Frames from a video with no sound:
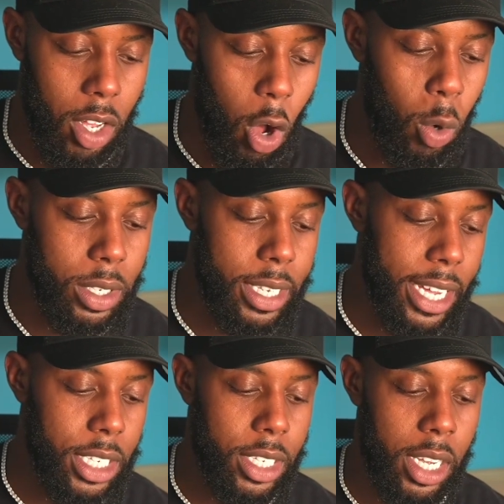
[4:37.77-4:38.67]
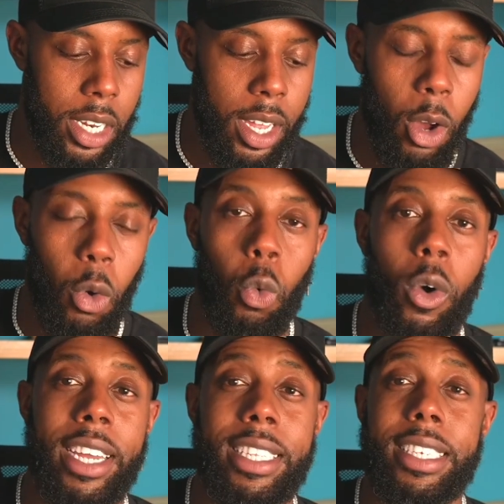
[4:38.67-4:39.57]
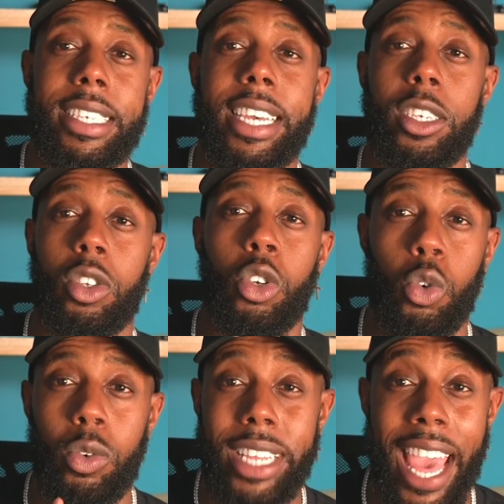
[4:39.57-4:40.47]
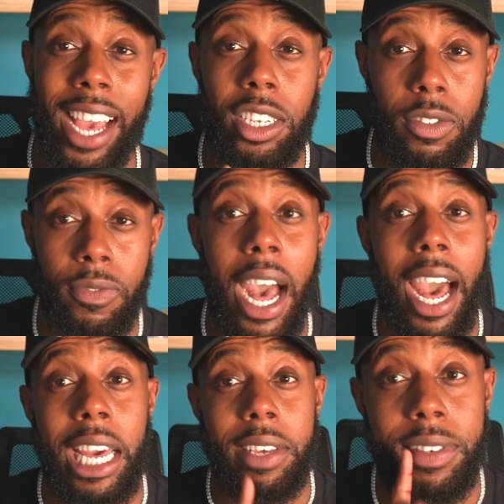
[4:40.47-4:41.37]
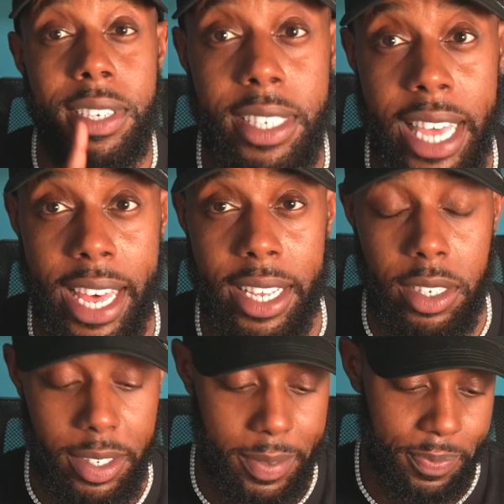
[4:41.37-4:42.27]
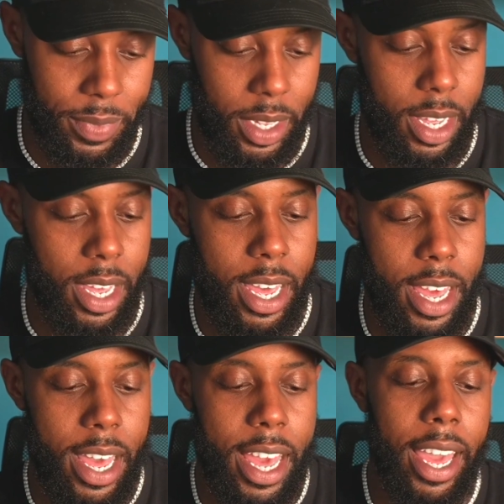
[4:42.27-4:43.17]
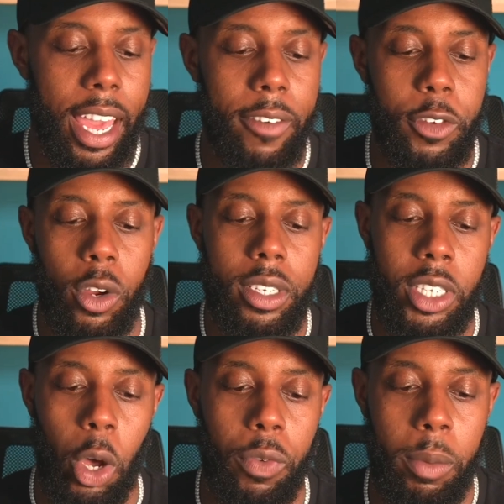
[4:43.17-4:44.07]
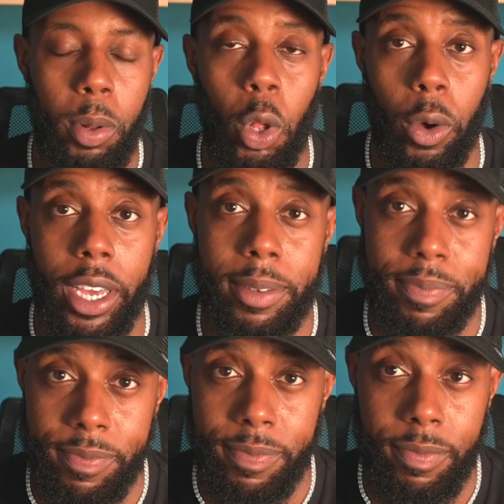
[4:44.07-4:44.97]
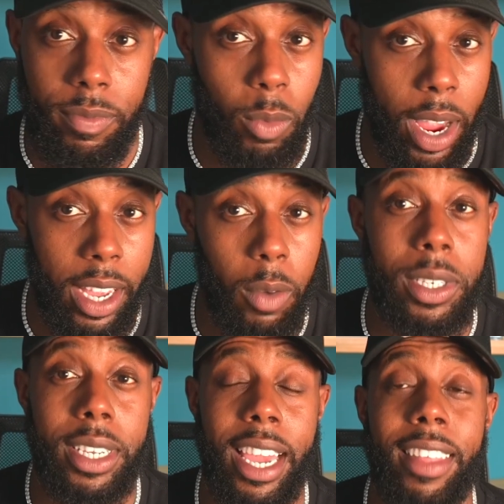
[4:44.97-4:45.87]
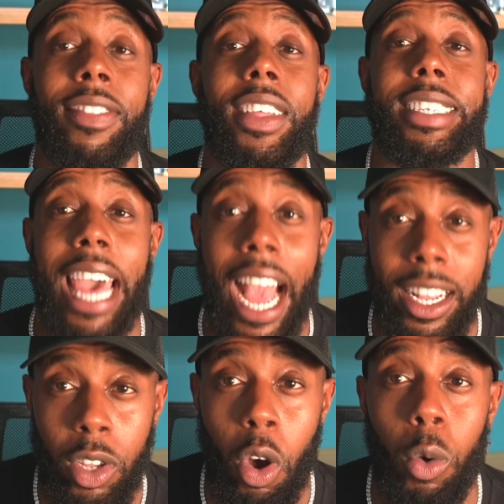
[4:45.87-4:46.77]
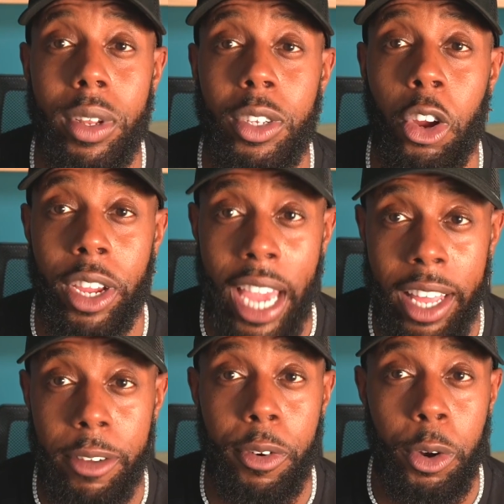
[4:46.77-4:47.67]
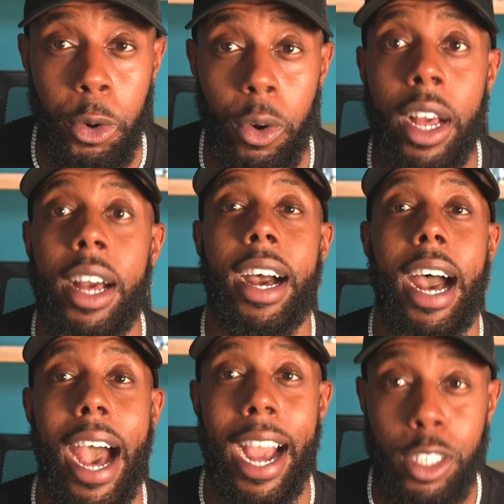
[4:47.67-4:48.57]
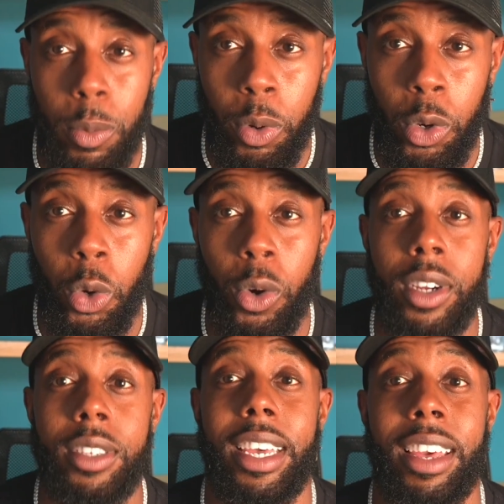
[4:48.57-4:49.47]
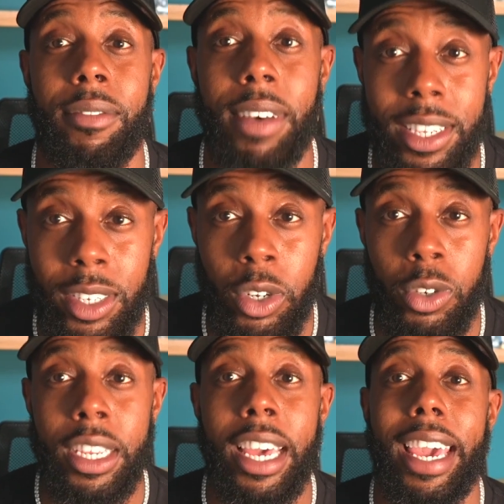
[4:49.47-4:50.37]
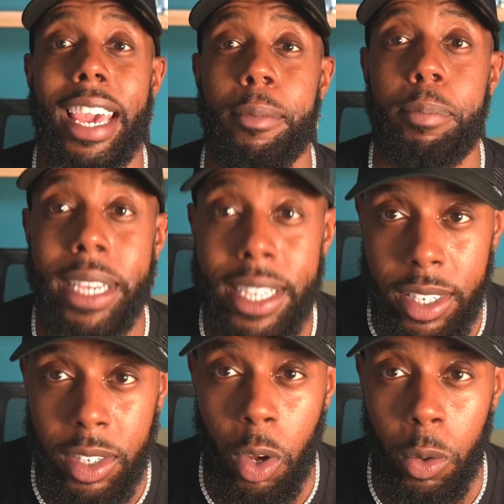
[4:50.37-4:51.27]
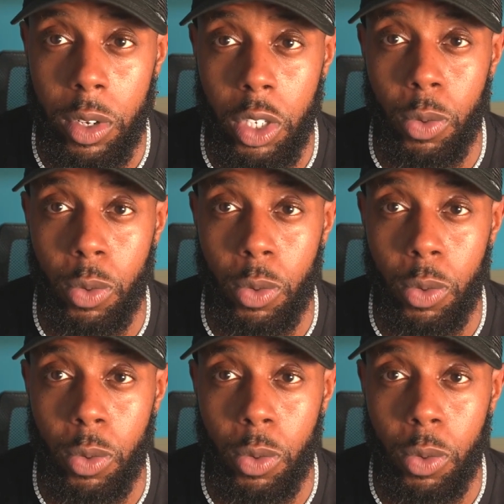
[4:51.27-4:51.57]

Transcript: Code Section 162 5 says if you're self employed, right, which again, the tax code is created for who? Entrepreneurs, investors, and business owners.